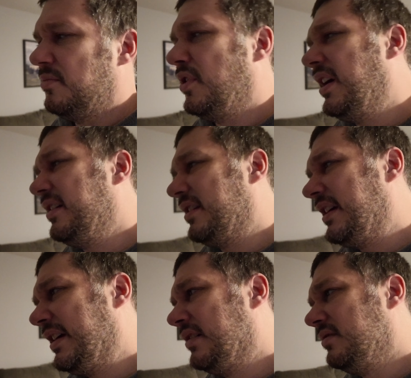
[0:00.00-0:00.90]

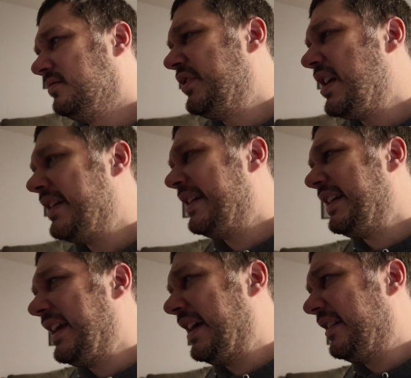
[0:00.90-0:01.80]
Brayley, you've done it
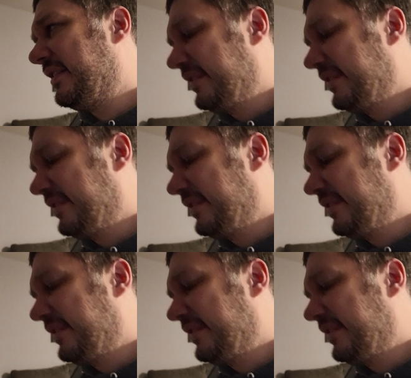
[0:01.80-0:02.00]
again.